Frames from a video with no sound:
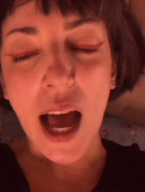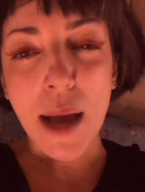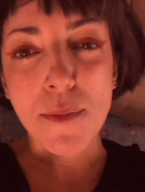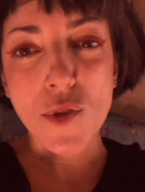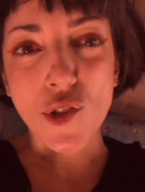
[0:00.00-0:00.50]

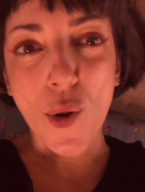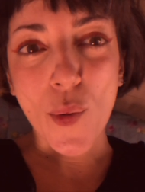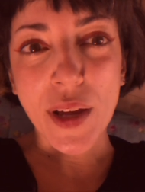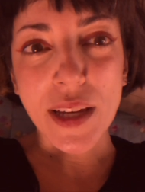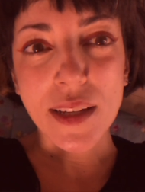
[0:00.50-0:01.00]
I'm
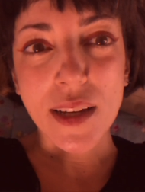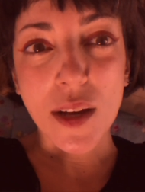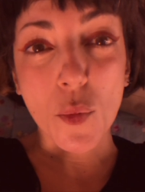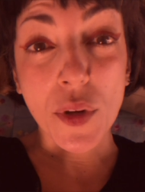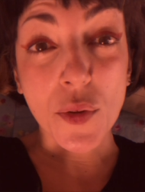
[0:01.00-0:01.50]
drawing
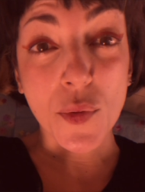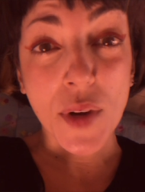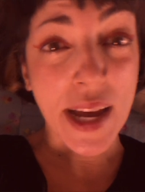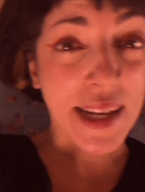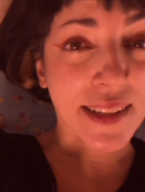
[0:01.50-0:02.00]
with
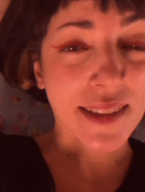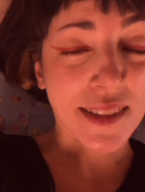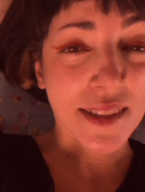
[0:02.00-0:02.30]
red.